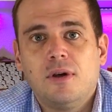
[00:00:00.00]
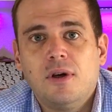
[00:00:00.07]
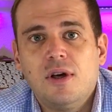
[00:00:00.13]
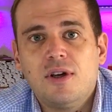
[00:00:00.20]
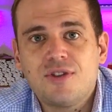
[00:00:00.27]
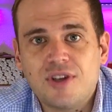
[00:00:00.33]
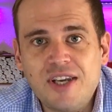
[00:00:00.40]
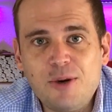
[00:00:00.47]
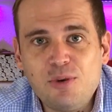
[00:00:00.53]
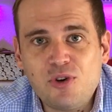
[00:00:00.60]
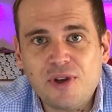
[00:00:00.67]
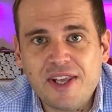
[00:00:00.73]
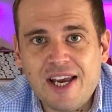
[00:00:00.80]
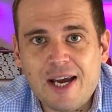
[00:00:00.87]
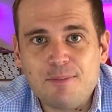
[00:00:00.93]
So now we've got
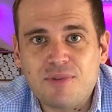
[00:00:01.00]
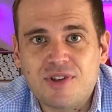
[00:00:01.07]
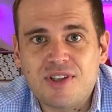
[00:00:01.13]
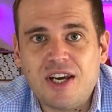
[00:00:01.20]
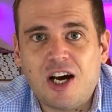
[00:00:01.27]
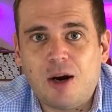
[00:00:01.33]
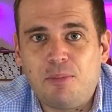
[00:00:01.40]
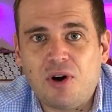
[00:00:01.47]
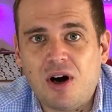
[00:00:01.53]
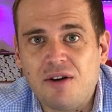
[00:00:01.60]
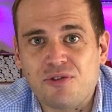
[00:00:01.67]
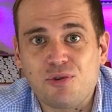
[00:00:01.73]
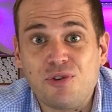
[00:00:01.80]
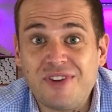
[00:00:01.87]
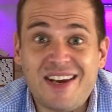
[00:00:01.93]
the app set up
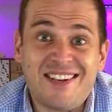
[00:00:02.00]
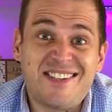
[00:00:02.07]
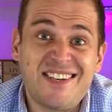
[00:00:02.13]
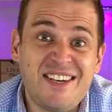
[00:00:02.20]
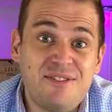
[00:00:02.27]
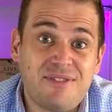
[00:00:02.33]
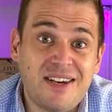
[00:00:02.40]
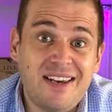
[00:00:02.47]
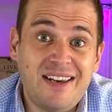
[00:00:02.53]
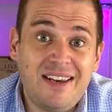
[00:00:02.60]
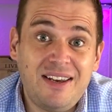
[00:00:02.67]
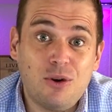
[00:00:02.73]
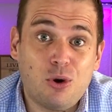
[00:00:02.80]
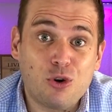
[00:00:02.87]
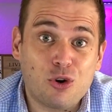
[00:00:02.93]
either on their
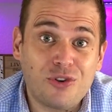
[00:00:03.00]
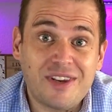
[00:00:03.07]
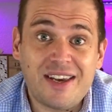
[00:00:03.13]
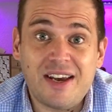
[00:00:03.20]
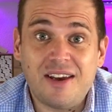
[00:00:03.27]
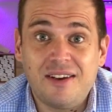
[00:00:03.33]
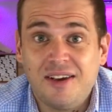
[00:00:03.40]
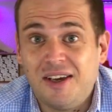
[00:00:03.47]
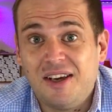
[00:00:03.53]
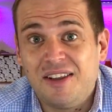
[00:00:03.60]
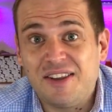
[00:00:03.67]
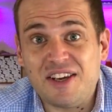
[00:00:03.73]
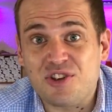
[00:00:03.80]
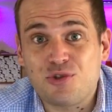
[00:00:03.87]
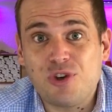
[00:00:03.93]
TV or on their
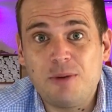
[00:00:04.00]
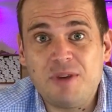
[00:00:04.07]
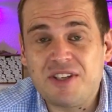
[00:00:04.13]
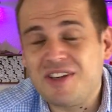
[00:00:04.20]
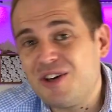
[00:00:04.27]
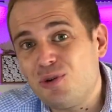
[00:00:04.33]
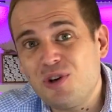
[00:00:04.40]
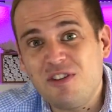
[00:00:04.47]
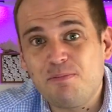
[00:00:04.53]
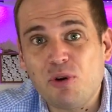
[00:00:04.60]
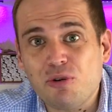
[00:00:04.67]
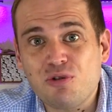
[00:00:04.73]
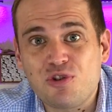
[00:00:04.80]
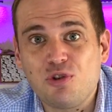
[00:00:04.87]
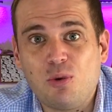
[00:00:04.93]
streaming stick, or you've
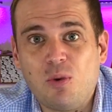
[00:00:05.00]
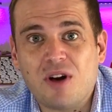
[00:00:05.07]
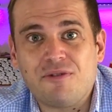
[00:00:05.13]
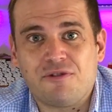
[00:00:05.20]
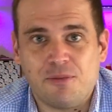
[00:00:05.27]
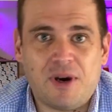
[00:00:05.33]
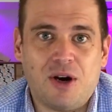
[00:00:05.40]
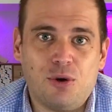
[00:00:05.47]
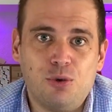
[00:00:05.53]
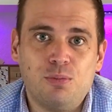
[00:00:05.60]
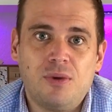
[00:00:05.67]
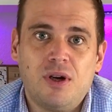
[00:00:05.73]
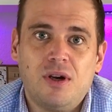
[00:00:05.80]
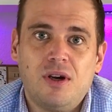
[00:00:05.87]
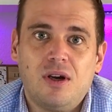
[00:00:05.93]
borrowed your one from
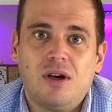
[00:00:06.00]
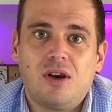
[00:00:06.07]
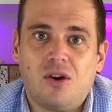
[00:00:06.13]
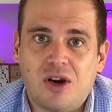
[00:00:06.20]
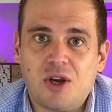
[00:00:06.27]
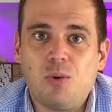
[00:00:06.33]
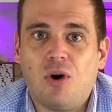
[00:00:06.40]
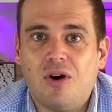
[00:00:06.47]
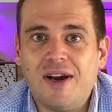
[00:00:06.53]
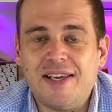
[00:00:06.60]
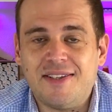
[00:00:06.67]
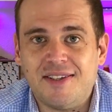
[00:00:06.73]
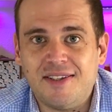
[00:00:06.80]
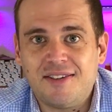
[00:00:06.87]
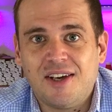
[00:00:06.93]
home, like what I
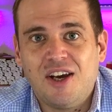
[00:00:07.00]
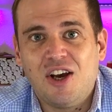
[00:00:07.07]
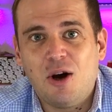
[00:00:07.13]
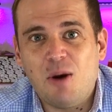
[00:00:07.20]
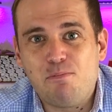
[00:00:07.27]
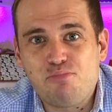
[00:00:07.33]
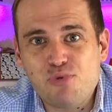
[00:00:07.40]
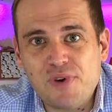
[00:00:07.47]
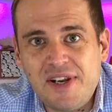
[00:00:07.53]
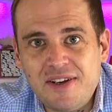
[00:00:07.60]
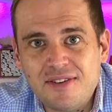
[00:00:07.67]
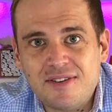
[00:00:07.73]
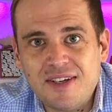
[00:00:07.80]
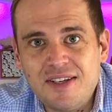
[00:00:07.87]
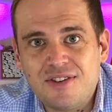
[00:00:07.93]
did. A
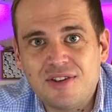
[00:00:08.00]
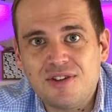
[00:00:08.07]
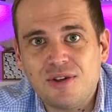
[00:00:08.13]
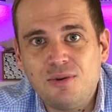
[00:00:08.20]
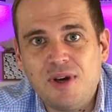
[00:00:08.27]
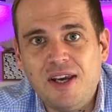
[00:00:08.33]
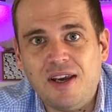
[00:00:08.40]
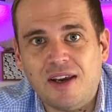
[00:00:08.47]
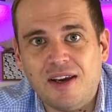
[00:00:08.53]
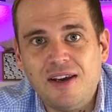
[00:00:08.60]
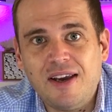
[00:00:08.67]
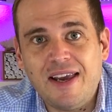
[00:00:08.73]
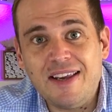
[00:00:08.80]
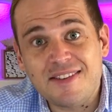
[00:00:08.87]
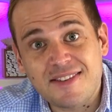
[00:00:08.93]
brilliant thing to do here
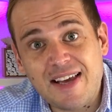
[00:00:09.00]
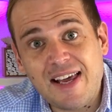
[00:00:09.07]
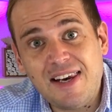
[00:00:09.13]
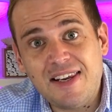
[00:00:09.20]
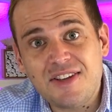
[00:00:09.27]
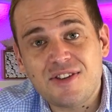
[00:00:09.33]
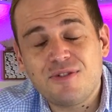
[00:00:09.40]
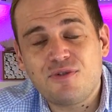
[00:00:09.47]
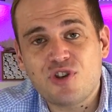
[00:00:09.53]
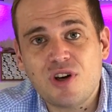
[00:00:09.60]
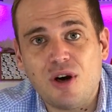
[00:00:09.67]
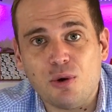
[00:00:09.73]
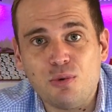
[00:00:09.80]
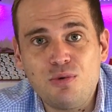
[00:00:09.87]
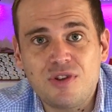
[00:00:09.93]
is that list of
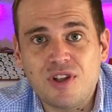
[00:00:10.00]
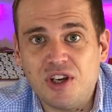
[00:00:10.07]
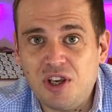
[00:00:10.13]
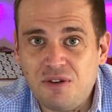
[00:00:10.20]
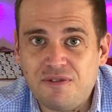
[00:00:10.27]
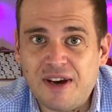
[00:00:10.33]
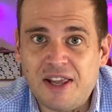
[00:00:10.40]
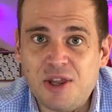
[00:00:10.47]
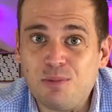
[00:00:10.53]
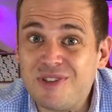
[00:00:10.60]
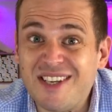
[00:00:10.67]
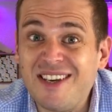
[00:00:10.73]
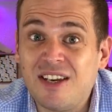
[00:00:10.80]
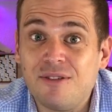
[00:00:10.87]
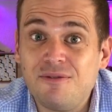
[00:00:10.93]
shows that you found that was
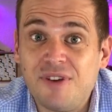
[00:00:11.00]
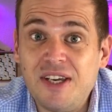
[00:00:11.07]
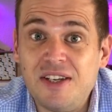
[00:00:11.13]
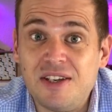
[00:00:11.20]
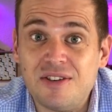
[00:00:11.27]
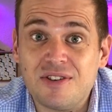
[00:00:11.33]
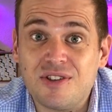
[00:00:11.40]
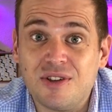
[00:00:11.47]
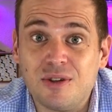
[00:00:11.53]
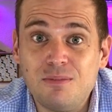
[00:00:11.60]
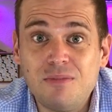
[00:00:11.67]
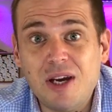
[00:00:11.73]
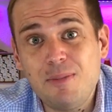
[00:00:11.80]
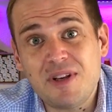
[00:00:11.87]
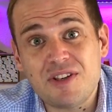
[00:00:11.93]
inconvenient to them.
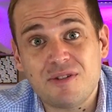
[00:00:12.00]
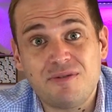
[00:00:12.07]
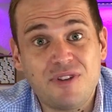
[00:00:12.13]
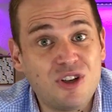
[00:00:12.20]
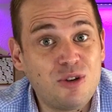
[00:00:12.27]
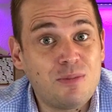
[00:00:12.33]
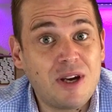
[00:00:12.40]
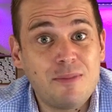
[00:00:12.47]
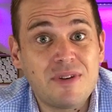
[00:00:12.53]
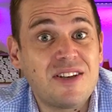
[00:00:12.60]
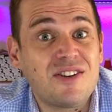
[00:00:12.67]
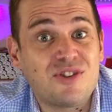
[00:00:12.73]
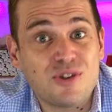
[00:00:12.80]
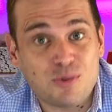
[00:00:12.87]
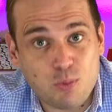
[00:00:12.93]
Maybe there's a few, maybe
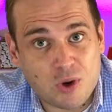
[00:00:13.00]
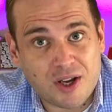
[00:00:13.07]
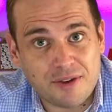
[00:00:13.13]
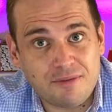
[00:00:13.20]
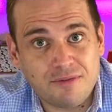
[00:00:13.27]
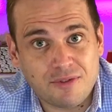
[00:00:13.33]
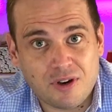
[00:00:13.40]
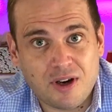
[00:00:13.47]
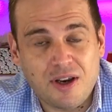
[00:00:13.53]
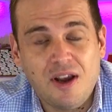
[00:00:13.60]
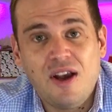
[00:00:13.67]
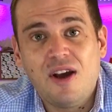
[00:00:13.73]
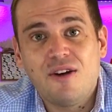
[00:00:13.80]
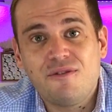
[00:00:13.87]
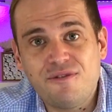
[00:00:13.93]
there's just one, right?
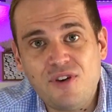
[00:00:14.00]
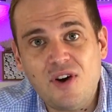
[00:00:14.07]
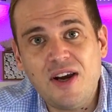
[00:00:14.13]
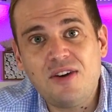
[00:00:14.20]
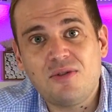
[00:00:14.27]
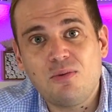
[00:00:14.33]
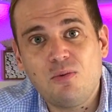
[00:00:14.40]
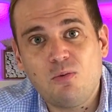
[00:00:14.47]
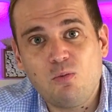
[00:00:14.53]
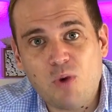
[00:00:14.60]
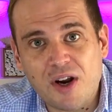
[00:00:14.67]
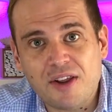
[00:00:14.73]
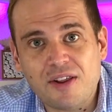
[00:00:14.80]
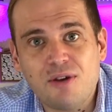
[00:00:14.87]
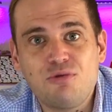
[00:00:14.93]
Find one
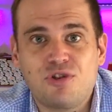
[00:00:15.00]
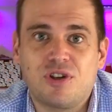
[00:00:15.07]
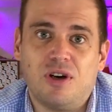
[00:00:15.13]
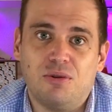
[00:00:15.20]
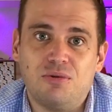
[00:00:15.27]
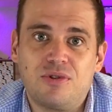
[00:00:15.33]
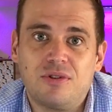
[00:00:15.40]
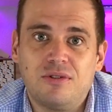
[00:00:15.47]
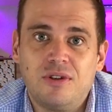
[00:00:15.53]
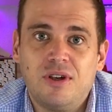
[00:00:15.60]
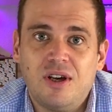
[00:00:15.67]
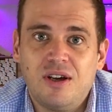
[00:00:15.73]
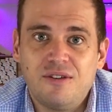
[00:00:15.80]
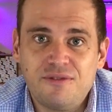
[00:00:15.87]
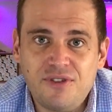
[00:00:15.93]
of those shows.
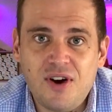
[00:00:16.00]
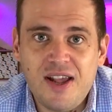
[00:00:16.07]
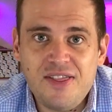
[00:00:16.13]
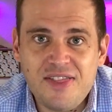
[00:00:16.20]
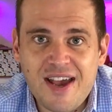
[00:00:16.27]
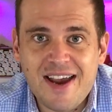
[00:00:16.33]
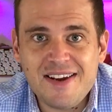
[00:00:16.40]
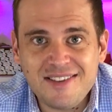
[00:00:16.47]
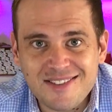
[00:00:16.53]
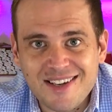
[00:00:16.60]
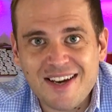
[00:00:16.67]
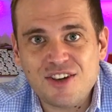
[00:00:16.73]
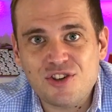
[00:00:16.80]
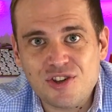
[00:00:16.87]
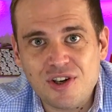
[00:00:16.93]
Find that
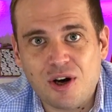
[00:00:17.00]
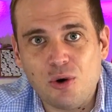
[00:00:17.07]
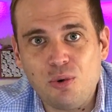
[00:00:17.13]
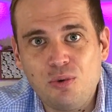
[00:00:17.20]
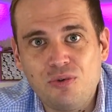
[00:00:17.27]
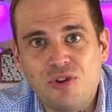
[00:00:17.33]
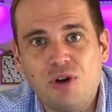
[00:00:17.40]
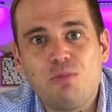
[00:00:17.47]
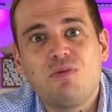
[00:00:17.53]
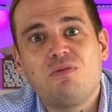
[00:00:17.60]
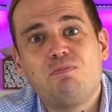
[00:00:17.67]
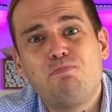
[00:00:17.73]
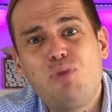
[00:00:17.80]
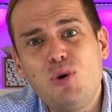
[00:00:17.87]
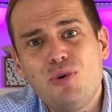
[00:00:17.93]
exact show
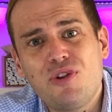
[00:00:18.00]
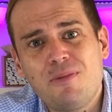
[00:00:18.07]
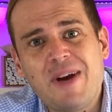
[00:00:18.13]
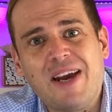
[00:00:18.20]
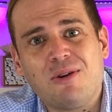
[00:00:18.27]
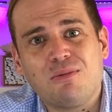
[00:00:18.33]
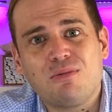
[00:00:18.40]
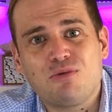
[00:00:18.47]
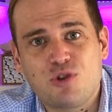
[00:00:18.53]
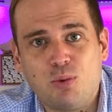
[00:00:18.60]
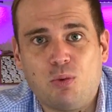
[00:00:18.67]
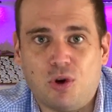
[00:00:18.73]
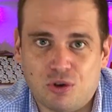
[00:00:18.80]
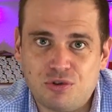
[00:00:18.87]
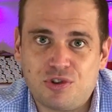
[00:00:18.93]
that put them out to
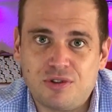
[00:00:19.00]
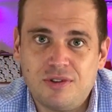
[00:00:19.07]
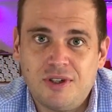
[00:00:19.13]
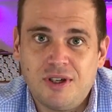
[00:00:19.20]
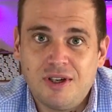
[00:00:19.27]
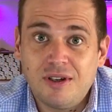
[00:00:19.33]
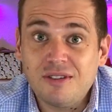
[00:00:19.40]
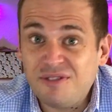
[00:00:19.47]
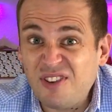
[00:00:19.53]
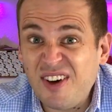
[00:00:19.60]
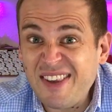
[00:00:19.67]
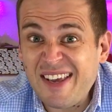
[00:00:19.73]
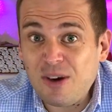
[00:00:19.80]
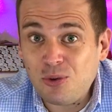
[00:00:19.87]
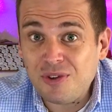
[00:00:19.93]
watch.
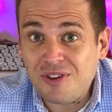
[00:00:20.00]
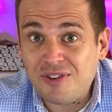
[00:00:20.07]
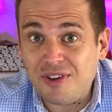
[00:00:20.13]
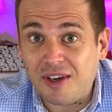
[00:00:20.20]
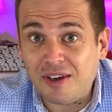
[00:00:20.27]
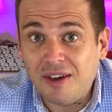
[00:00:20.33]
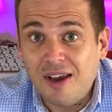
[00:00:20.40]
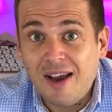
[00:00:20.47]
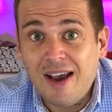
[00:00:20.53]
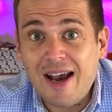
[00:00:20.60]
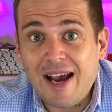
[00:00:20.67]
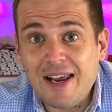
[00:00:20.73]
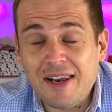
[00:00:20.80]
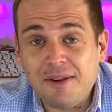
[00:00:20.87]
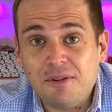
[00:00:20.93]
Find that on the thing
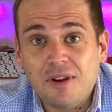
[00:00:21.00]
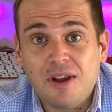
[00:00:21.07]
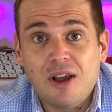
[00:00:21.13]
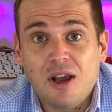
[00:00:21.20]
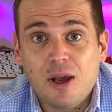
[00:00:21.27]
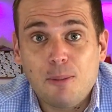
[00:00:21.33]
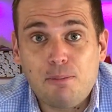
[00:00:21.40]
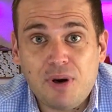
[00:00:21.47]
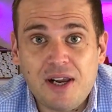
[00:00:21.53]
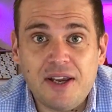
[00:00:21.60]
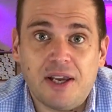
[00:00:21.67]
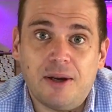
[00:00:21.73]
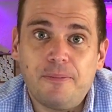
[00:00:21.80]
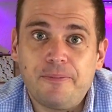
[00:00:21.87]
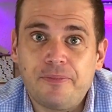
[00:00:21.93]
and play
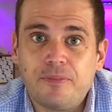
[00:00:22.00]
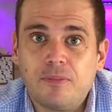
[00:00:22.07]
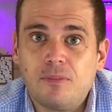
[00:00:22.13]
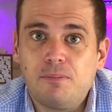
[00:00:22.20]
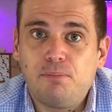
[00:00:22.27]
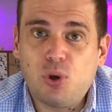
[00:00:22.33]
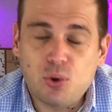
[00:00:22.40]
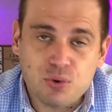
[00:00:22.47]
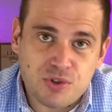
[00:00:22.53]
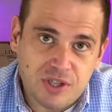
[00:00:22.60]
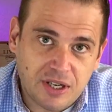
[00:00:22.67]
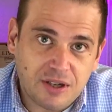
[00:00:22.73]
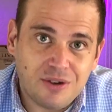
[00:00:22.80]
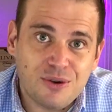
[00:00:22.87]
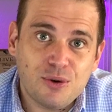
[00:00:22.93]
it, pause
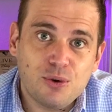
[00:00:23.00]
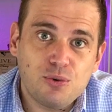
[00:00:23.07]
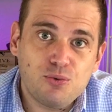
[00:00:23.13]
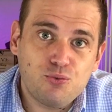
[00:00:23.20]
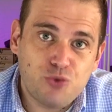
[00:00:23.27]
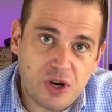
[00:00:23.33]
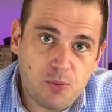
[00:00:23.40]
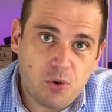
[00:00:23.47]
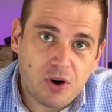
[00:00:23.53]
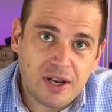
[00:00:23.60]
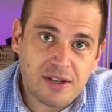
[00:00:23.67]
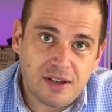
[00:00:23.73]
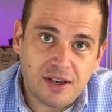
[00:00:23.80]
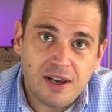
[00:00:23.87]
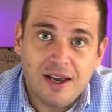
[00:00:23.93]
it,
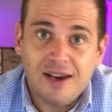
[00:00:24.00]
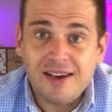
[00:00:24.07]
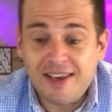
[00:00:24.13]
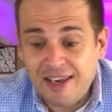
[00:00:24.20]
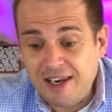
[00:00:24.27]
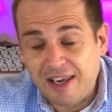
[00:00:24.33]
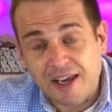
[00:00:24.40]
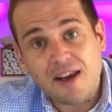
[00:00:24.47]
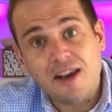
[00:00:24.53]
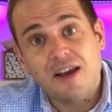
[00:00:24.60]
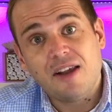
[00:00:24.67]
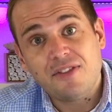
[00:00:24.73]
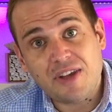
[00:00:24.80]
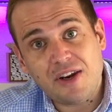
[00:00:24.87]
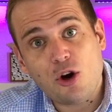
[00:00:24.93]
rewind it, kill it,
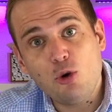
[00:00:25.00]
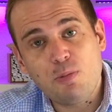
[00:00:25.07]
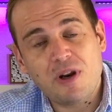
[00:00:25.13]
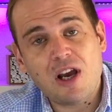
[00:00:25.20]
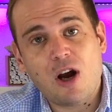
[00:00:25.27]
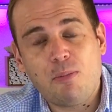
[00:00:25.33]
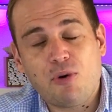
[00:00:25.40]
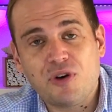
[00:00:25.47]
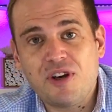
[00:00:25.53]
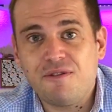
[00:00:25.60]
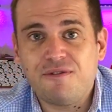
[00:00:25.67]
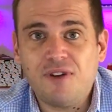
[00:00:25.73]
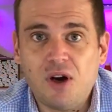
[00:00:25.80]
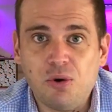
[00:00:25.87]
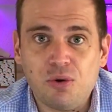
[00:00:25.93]
then open it up on your
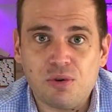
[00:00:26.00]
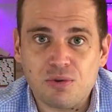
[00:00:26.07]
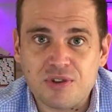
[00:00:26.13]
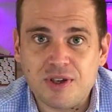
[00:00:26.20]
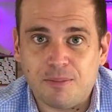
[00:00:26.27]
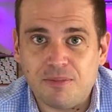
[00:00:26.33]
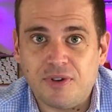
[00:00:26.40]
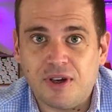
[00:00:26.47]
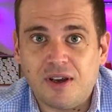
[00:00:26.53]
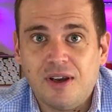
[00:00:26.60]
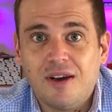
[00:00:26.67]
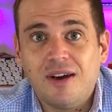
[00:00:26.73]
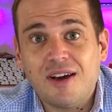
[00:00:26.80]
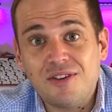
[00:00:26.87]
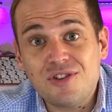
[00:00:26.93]
phone or something
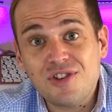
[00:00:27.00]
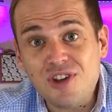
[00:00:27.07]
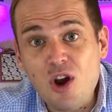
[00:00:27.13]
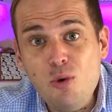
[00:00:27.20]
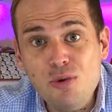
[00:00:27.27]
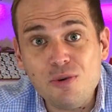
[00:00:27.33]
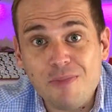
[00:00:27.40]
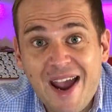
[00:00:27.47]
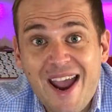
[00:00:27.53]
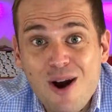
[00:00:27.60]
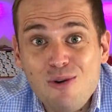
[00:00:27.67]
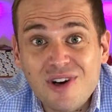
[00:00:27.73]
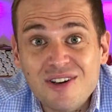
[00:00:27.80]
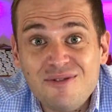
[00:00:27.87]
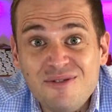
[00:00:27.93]
and show them how
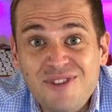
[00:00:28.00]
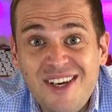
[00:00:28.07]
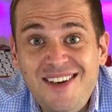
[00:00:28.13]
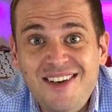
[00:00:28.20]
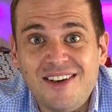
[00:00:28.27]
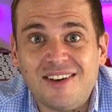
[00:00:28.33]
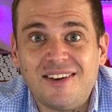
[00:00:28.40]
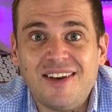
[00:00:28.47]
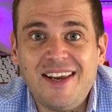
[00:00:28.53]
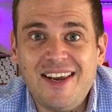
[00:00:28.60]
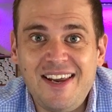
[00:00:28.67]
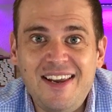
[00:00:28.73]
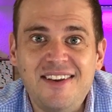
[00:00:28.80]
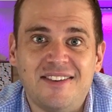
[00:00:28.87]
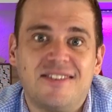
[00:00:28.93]
convenient it
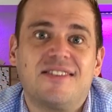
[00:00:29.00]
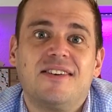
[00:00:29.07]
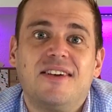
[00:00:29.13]
is